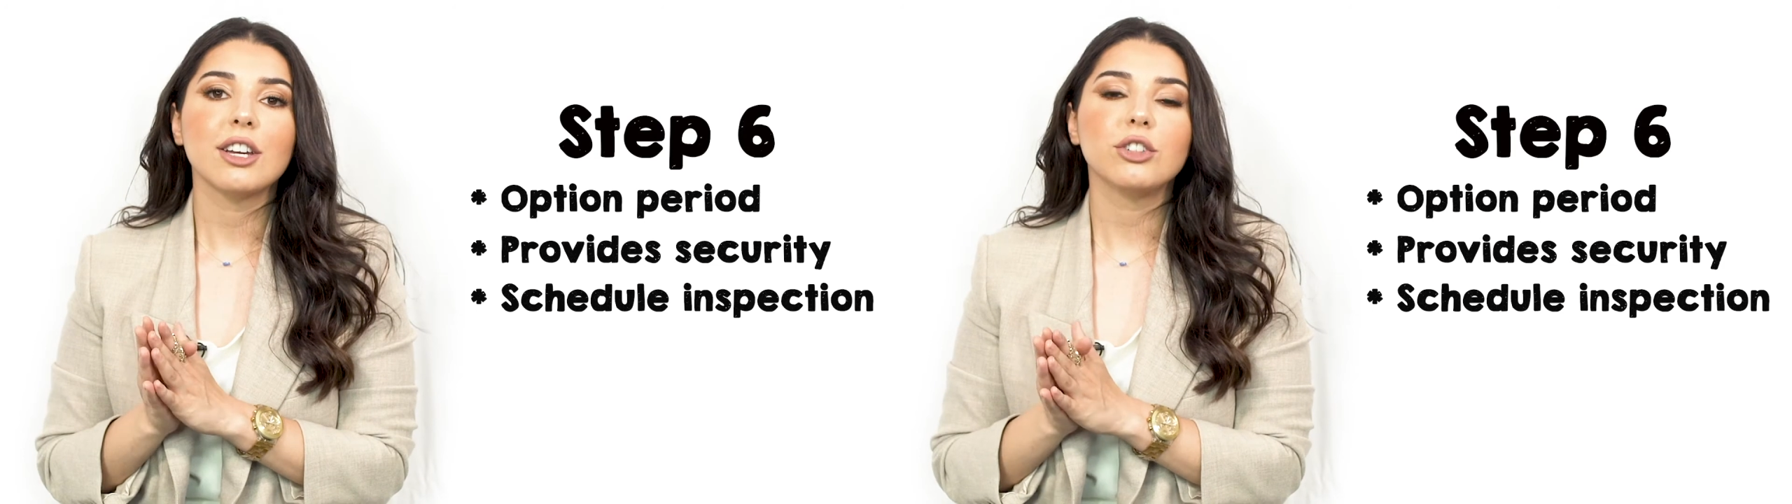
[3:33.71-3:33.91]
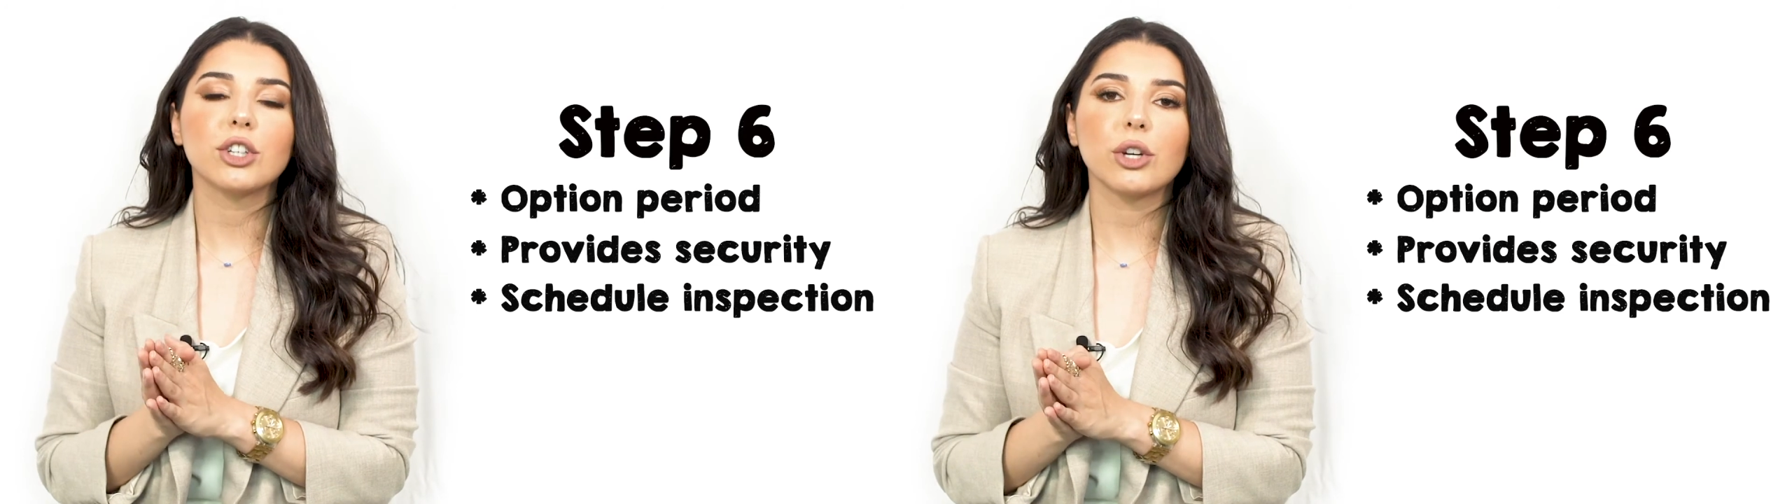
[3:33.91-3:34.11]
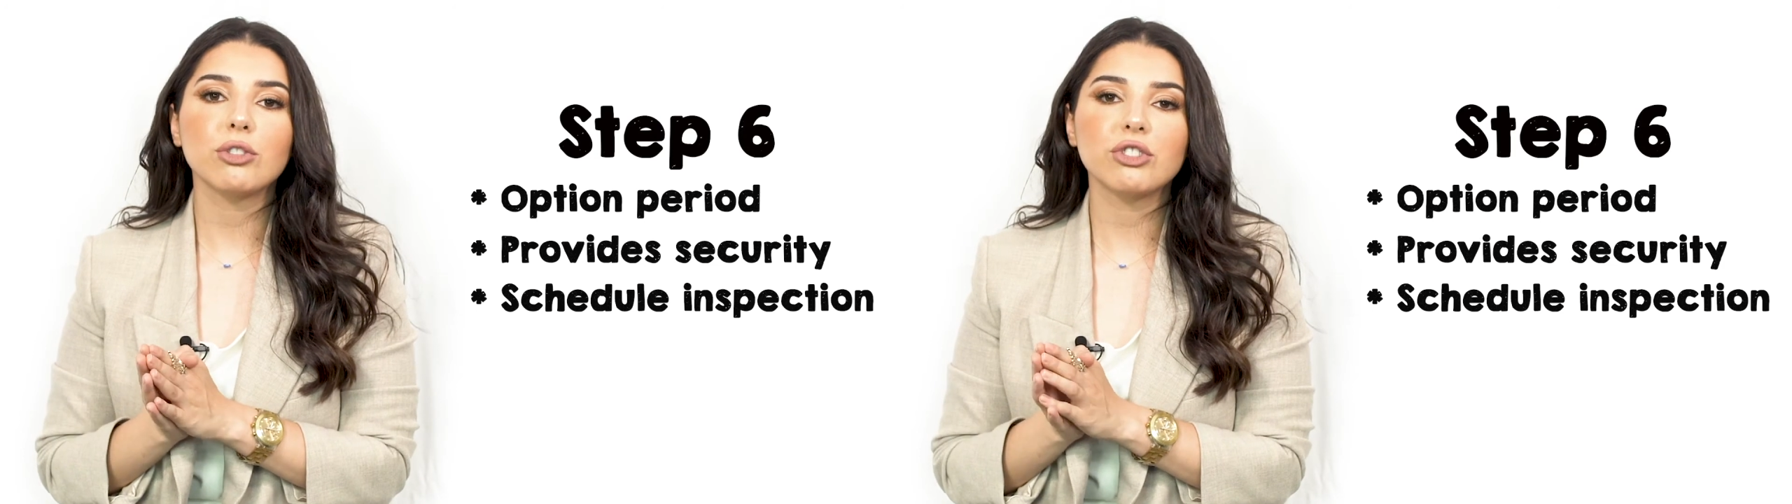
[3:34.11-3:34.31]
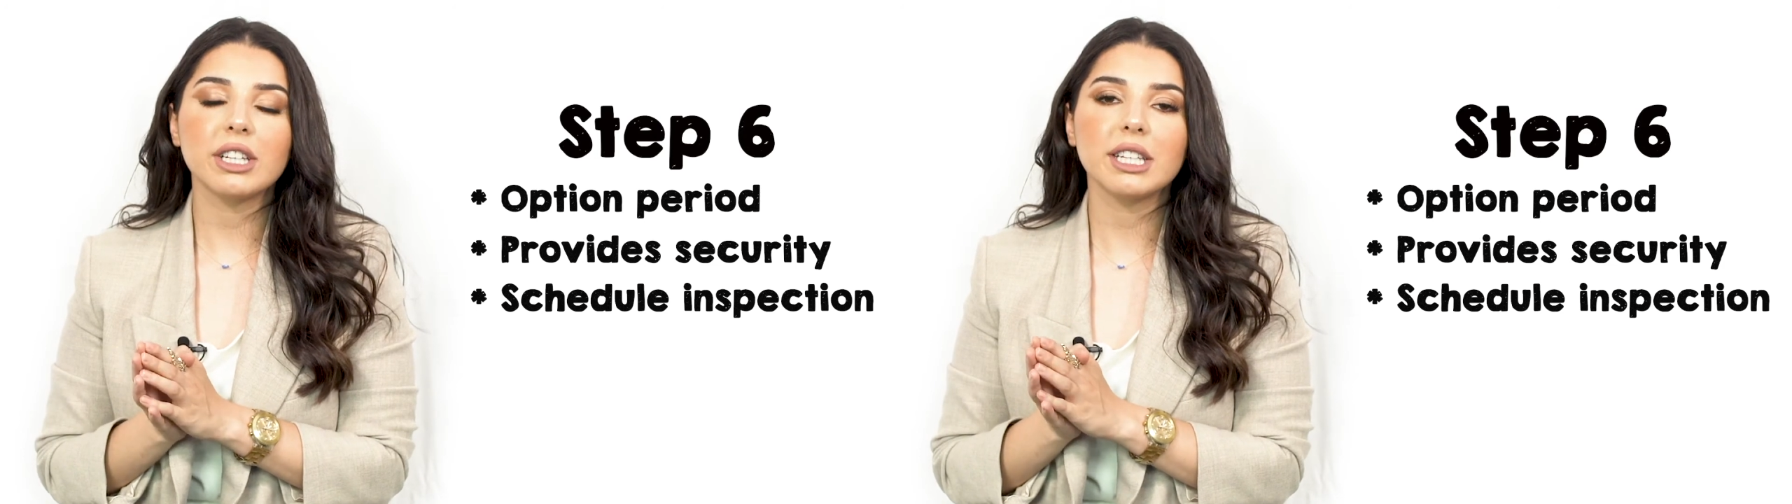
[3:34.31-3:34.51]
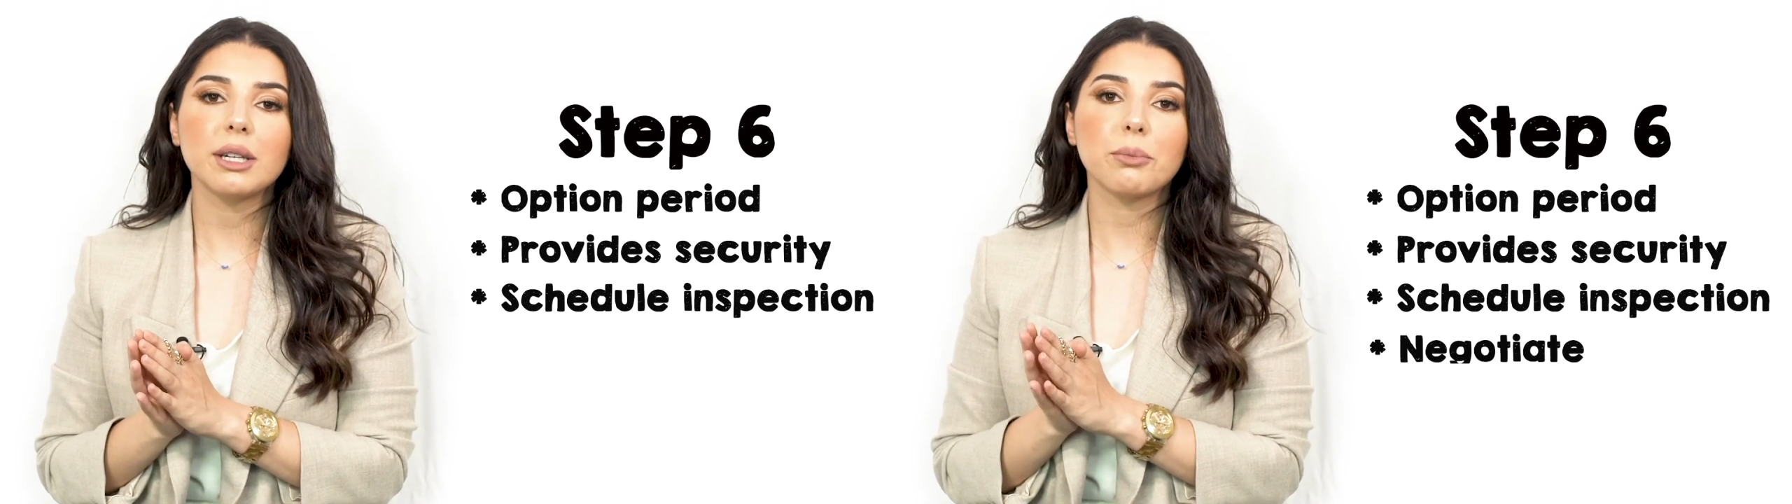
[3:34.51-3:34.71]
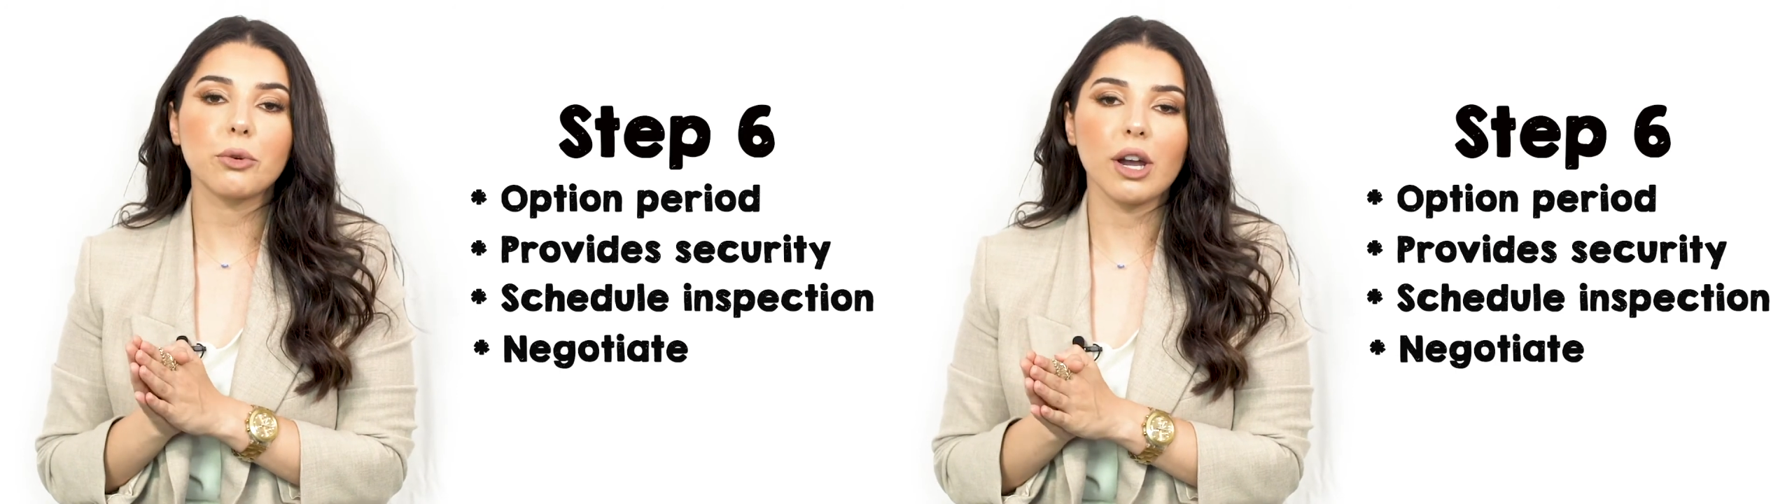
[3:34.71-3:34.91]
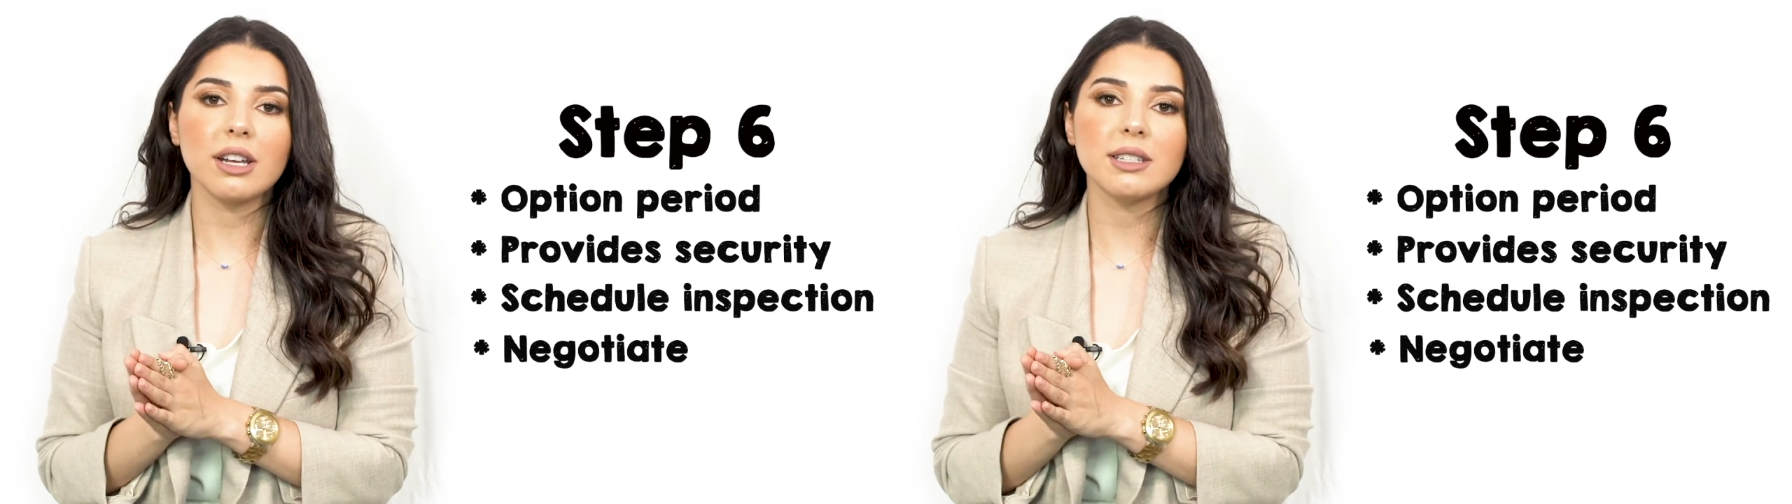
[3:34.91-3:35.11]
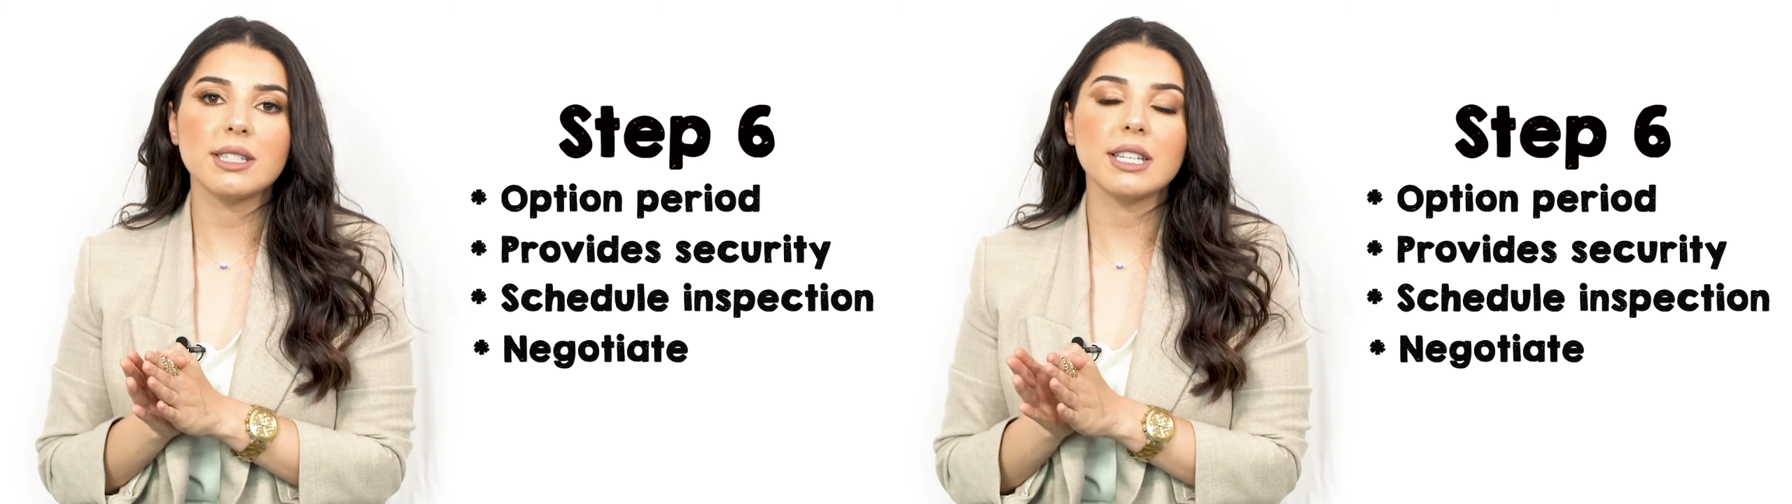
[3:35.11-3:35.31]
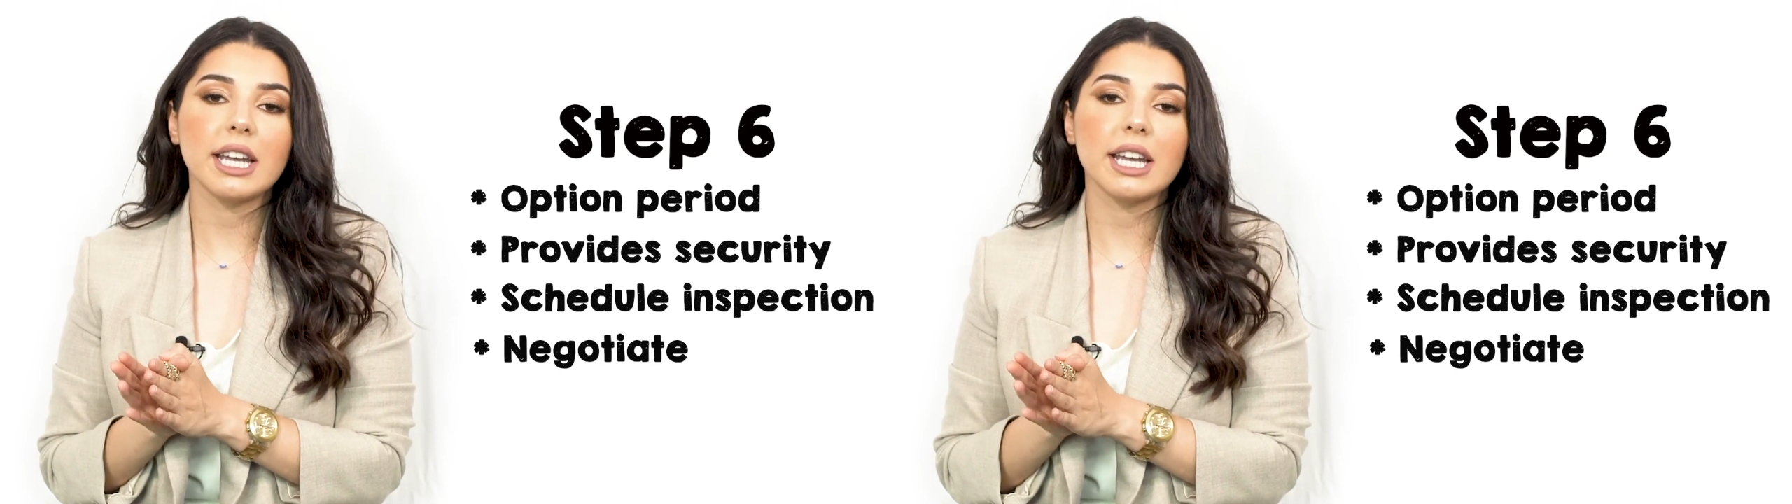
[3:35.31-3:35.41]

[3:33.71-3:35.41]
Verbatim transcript: negotiating price